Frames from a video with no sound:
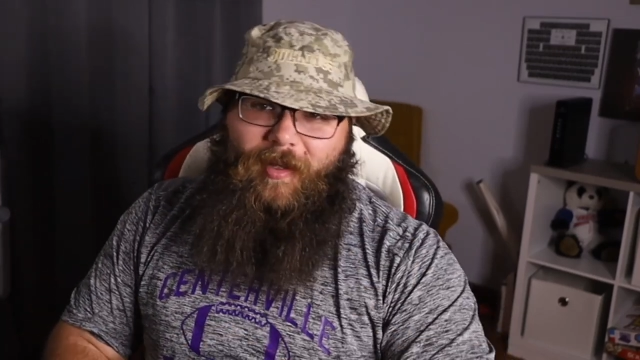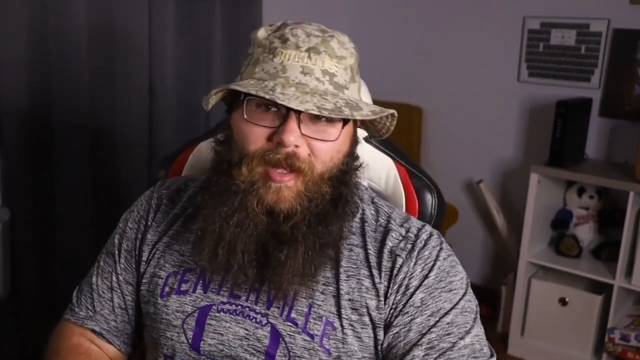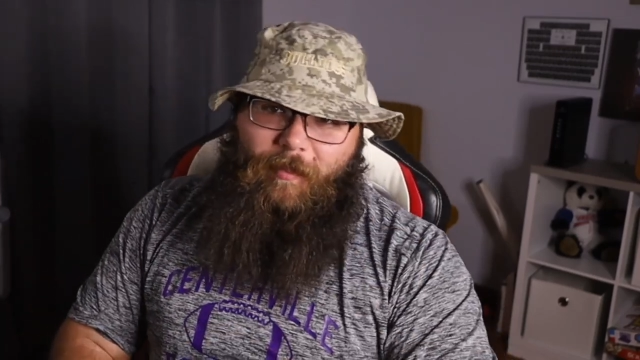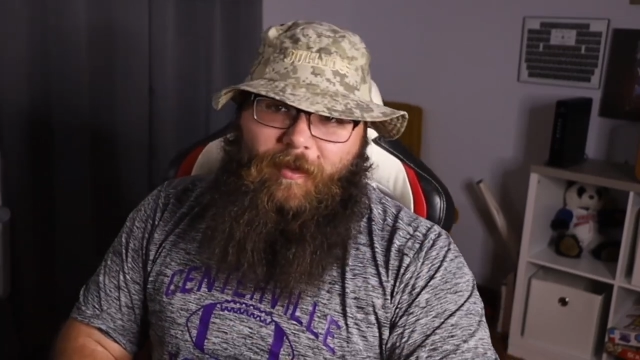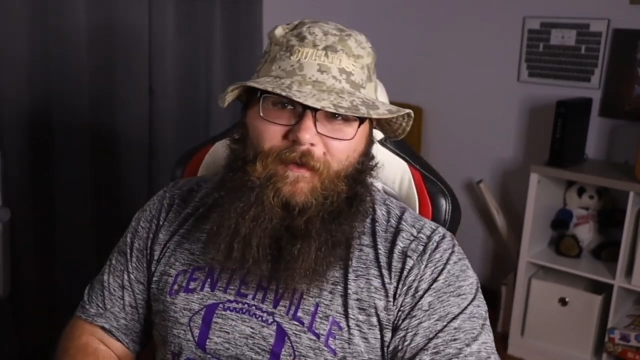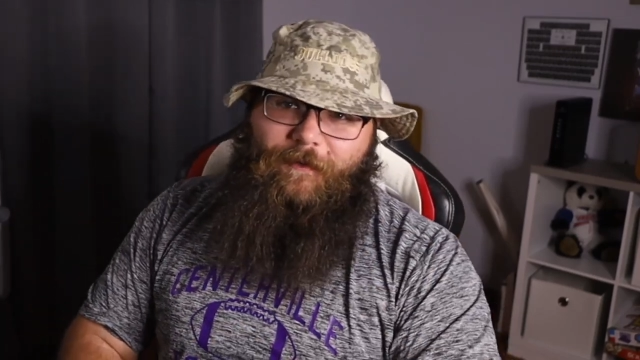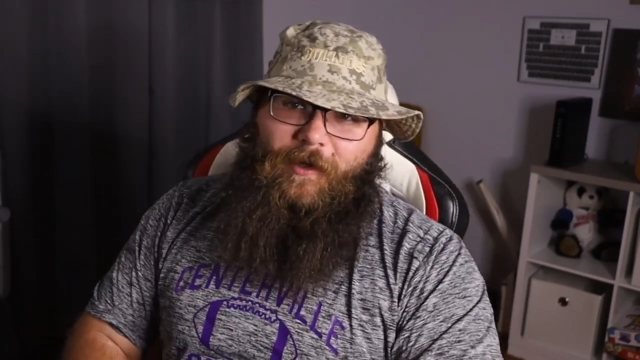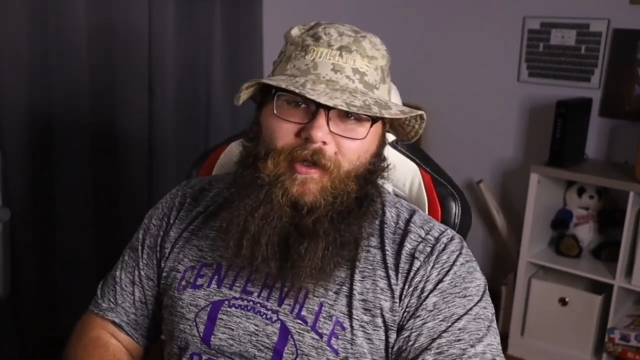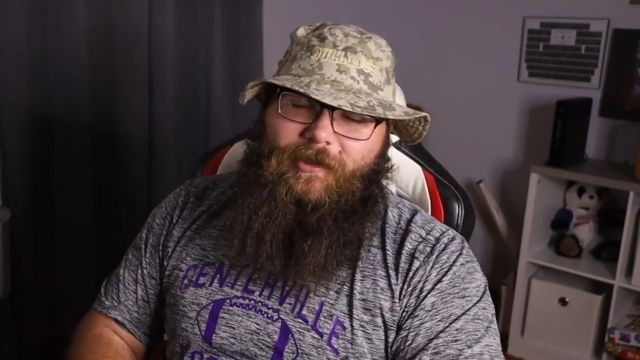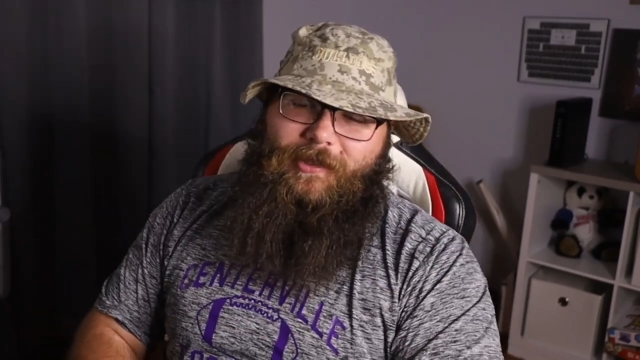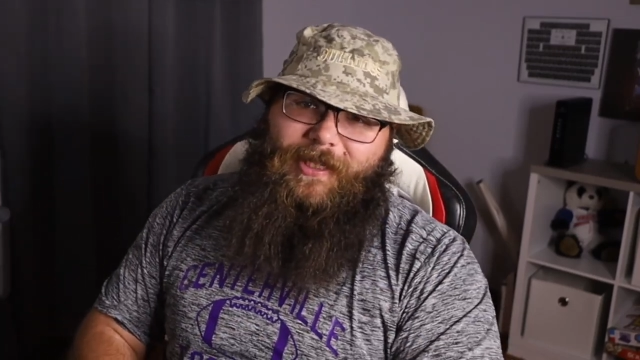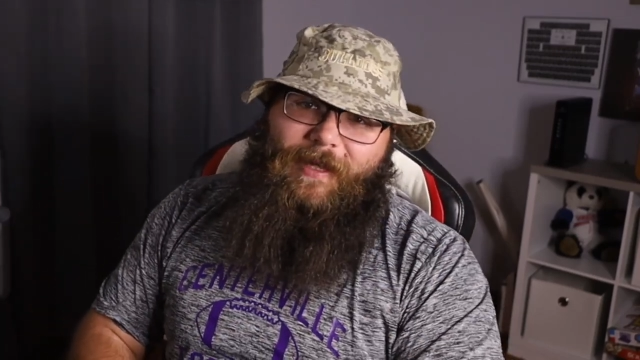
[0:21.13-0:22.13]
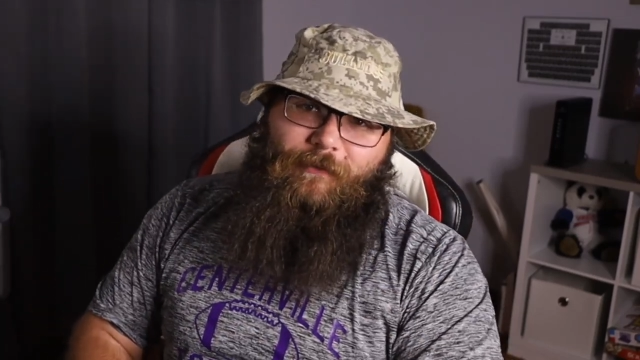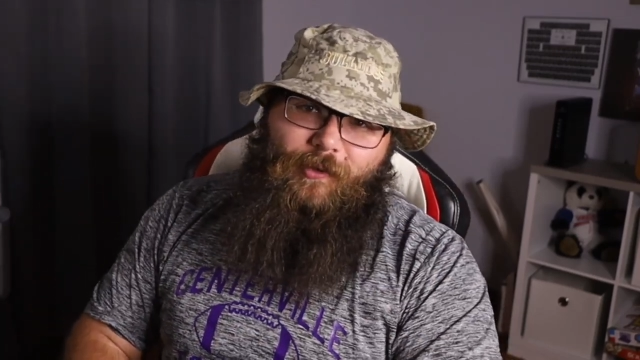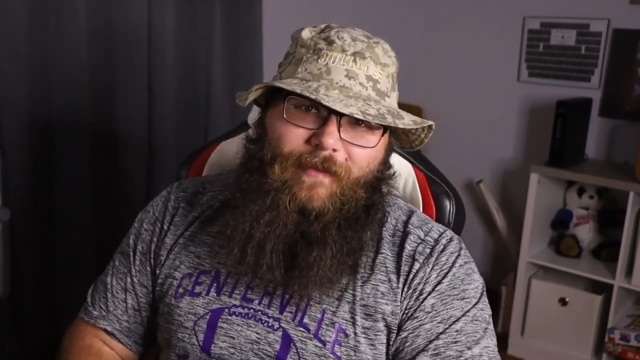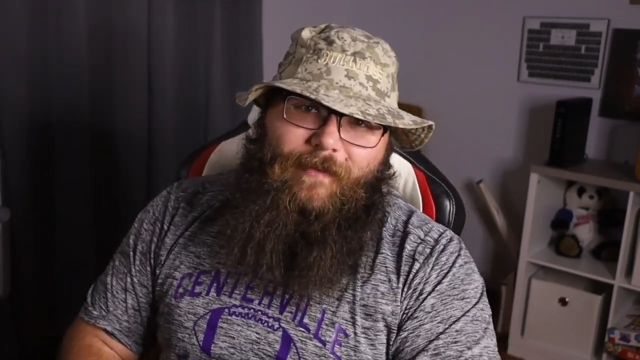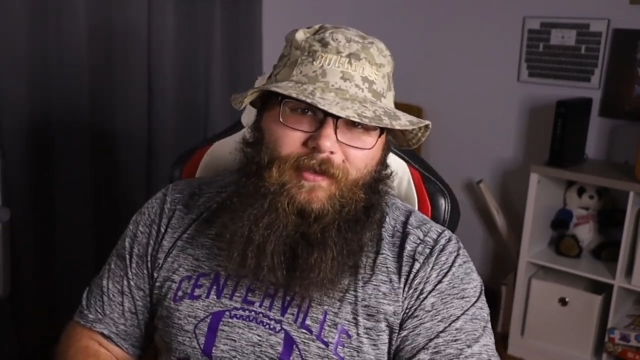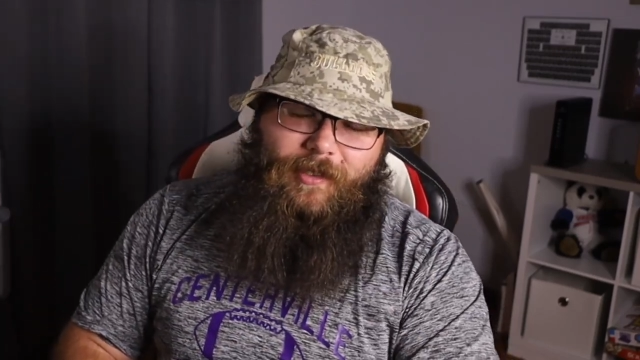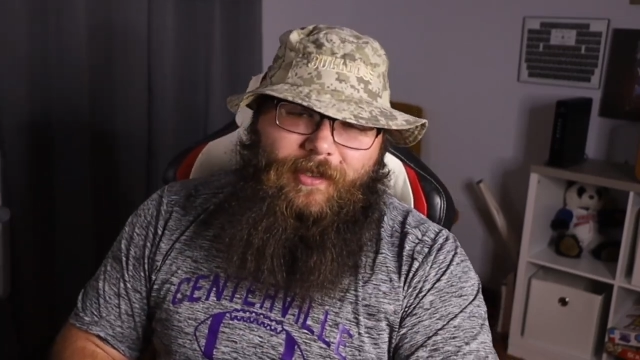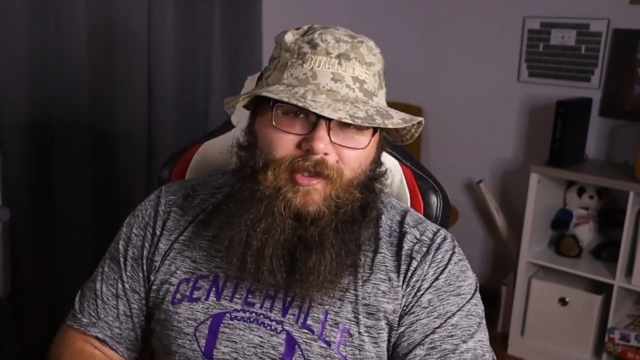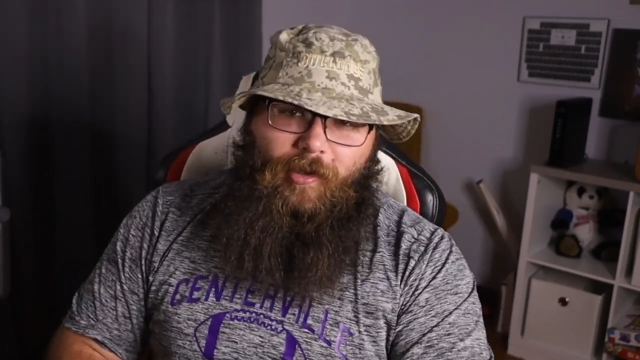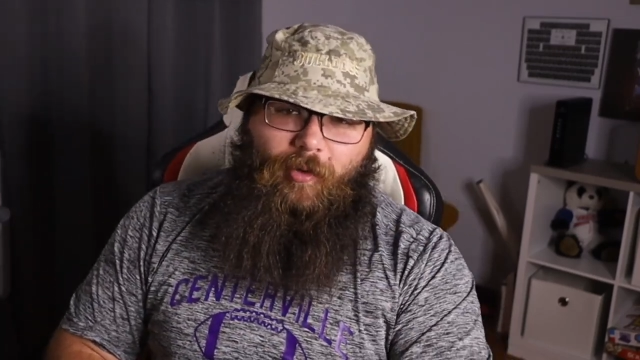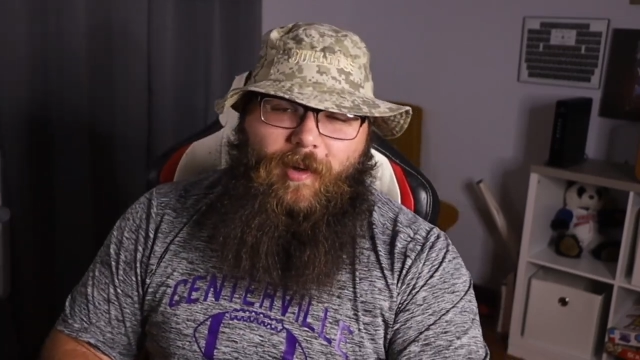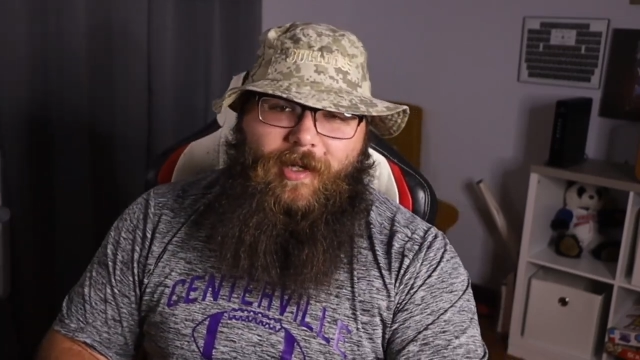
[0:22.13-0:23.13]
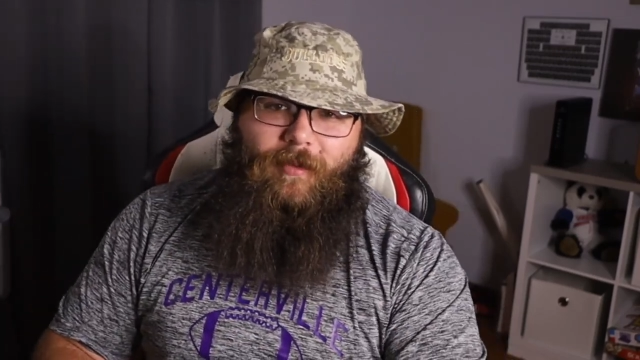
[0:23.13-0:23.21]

But first, if you haven't done so already,